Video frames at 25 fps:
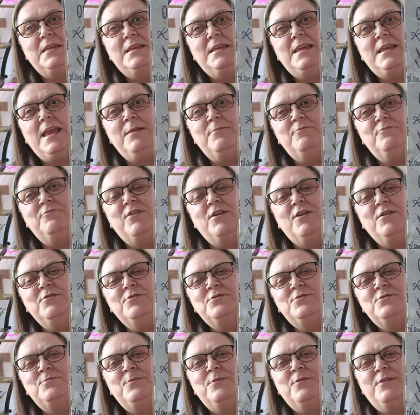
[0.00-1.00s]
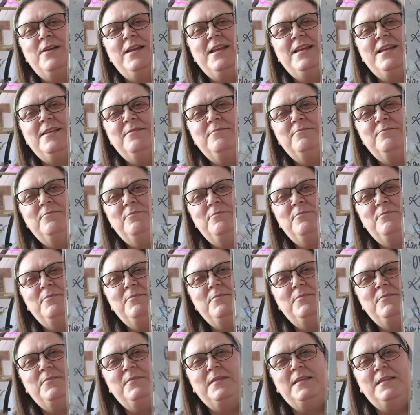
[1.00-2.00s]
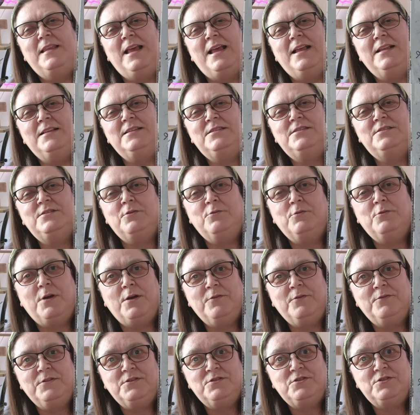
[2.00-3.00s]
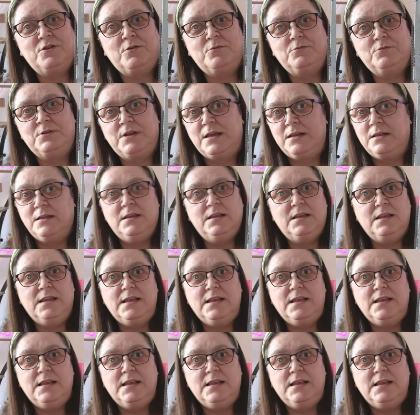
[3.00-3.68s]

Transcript: Keep rosemary and salt over your shoulder.